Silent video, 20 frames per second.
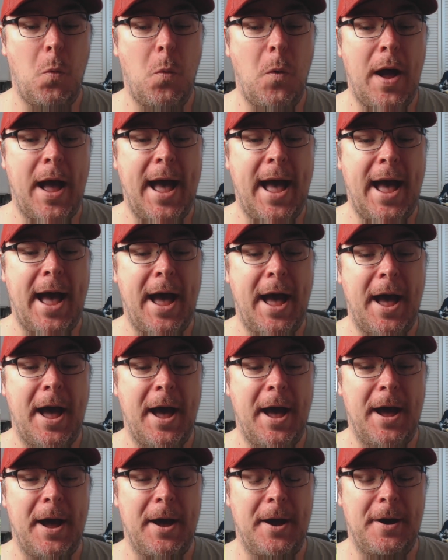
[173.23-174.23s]

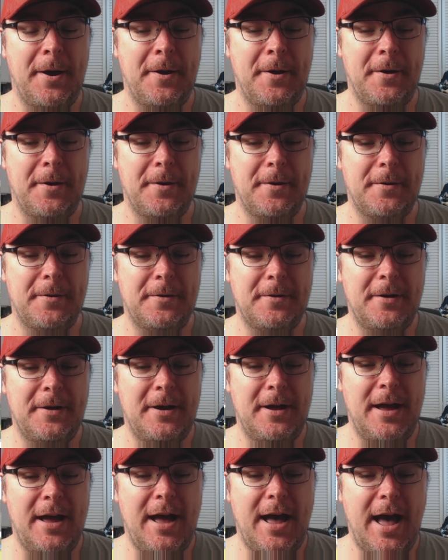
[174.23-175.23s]
Wow.
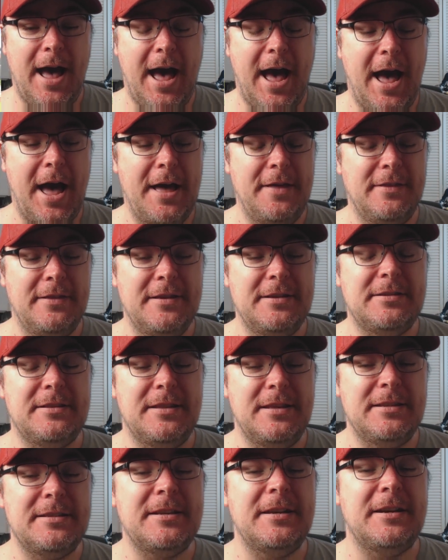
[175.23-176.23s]
I, this
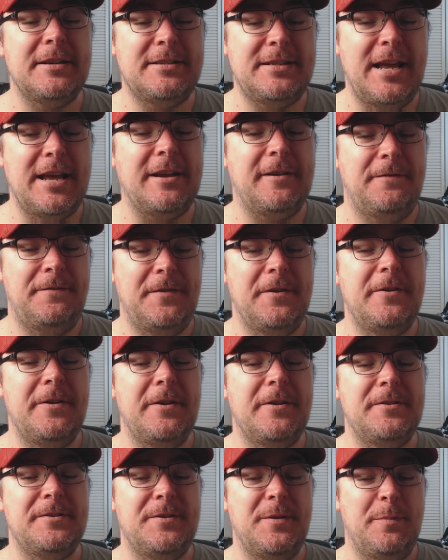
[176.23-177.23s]
this is gonna take a few
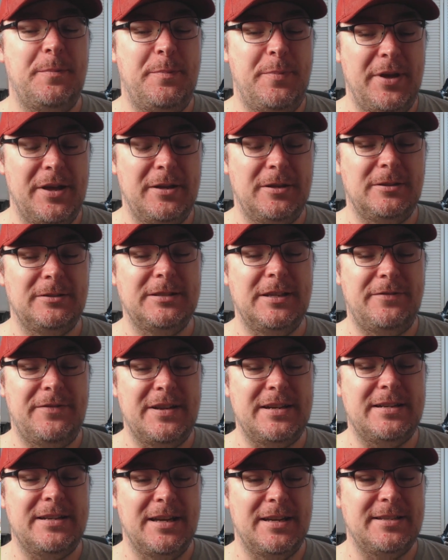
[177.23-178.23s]
years to build if
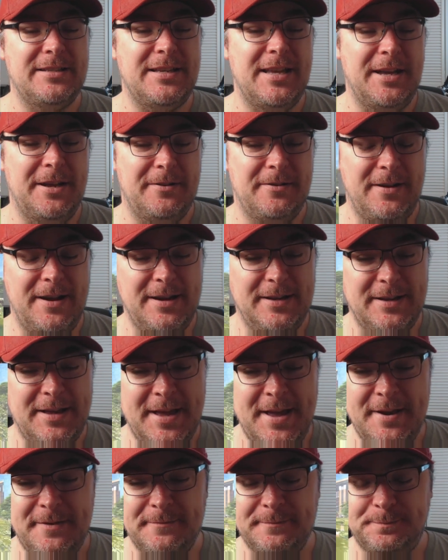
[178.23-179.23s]
it does get
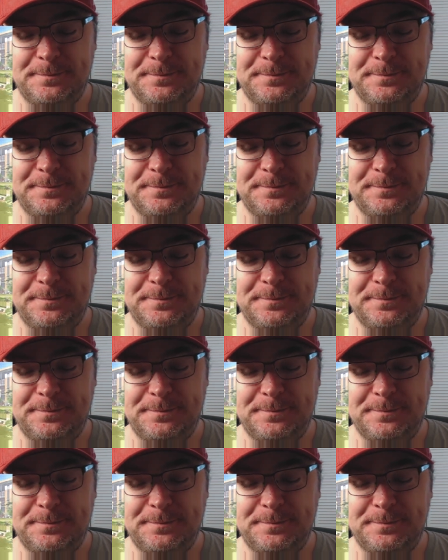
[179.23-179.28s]
greenlit.